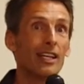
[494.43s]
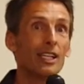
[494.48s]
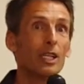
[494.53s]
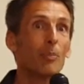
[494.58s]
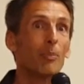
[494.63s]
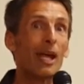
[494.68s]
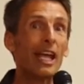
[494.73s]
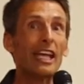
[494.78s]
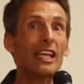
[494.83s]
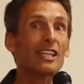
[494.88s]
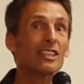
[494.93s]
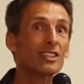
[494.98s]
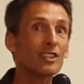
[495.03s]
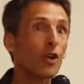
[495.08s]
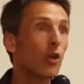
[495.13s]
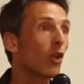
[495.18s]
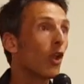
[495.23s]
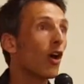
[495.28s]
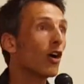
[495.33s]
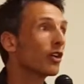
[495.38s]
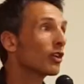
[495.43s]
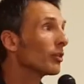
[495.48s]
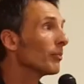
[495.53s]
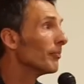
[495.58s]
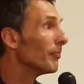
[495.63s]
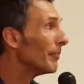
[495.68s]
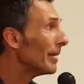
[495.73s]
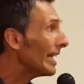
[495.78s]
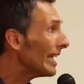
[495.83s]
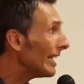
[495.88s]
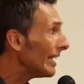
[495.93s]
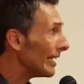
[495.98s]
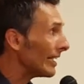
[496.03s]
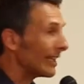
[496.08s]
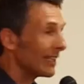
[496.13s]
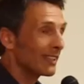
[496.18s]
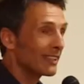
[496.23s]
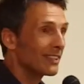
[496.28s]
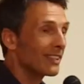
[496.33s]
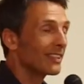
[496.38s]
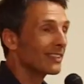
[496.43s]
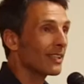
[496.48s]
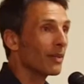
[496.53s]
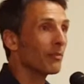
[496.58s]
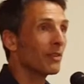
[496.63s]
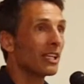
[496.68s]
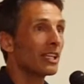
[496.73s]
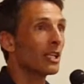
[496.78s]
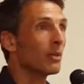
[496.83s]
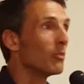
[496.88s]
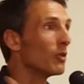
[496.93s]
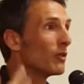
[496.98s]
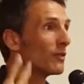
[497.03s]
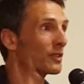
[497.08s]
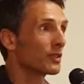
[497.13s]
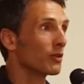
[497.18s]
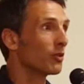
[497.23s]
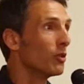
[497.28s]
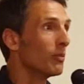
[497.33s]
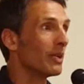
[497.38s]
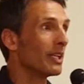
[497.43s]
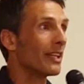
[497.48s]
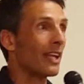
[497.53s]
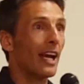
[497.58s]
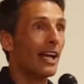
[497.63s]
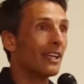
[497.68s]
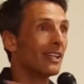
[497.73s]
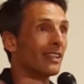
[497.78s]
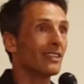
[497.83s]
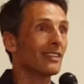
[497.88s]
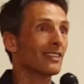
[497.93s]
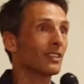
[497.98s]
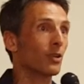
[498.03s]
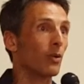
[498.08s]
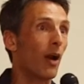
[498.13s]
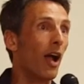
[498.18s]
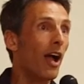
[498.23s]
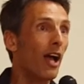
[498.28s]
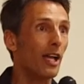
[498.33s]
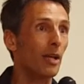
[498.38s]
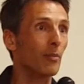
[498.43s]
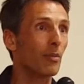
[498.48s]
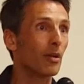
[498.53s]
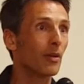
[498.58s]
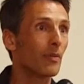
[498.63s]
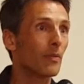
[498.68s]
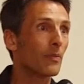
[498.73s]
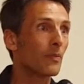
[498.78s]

The pain is no longer me. It's just something that moves through me that I can describe.